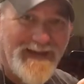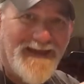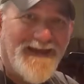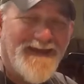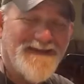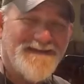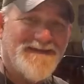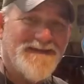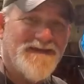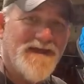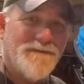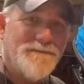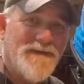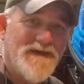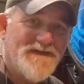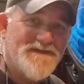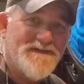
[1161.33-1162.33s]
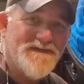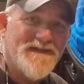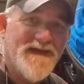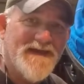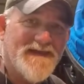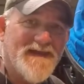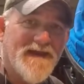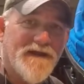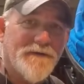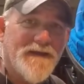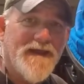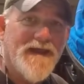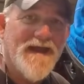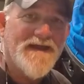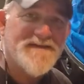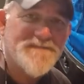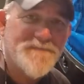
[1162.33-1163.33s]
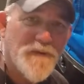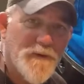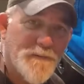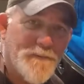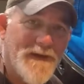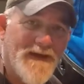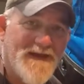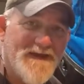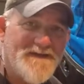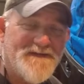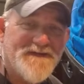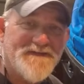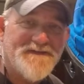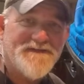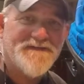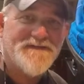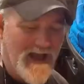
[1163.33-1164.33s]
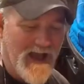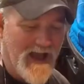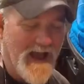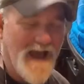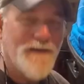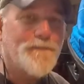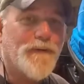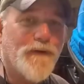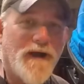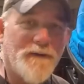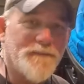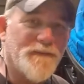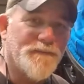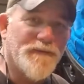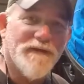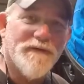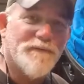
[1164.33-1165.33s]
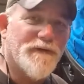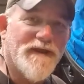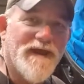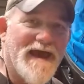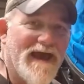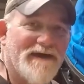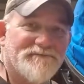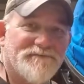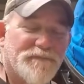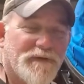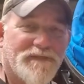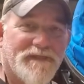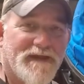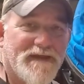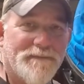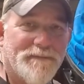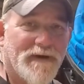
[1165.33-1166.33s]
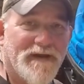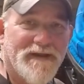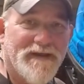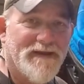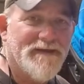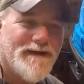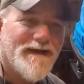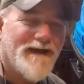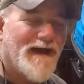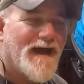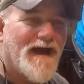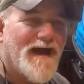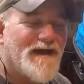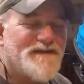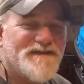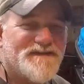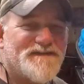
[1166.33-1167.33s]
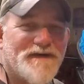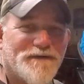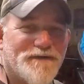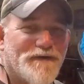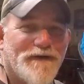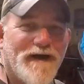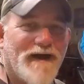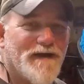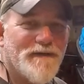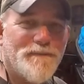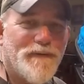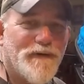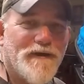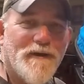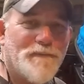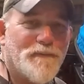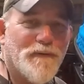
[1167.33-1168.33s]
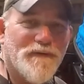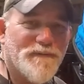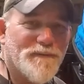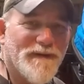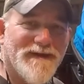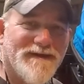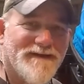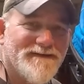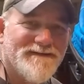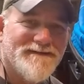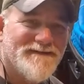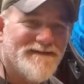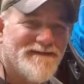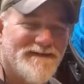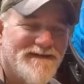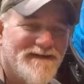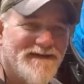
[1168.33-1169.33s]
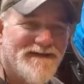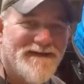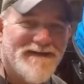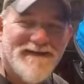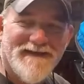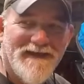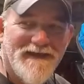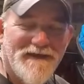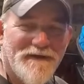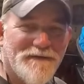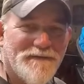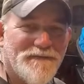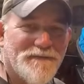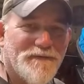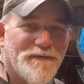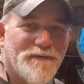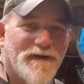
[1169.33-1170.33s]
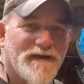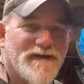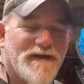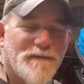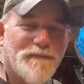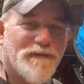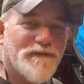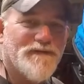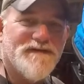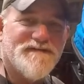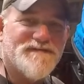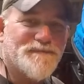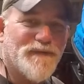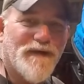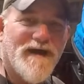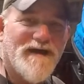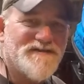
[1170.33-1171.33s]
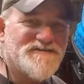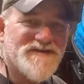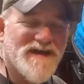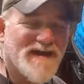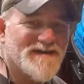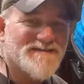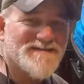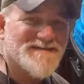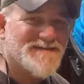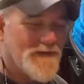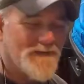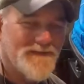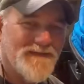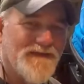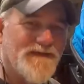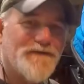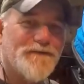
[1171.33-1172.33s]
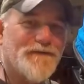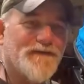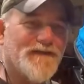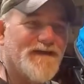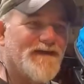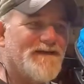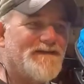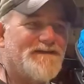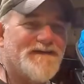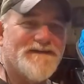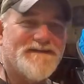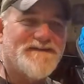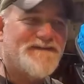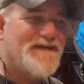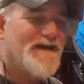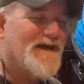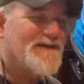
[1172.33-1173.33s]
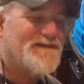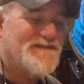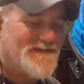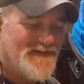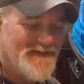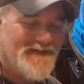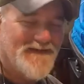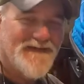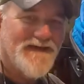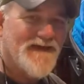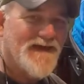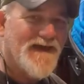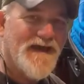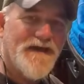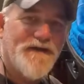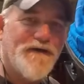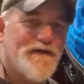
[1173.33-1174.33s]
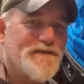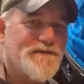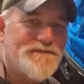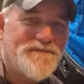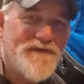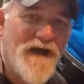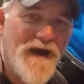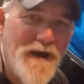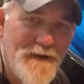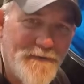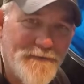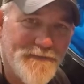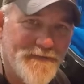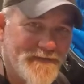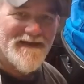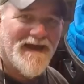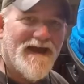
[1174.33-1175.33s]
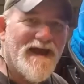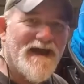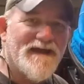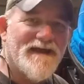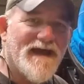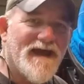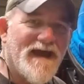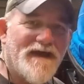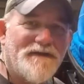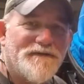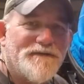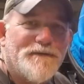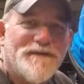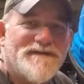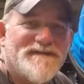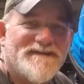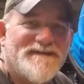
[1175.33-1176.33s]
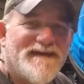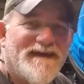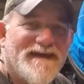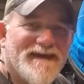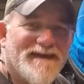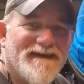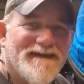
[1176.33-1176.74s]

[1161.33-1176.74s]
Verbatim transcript: one. And did I mention that Gary has more patience? I probably would have with anybody. I just don't know how he put up with me, you know, through a couple of these projects. Literally just texting and on the phone. I don't know what to say.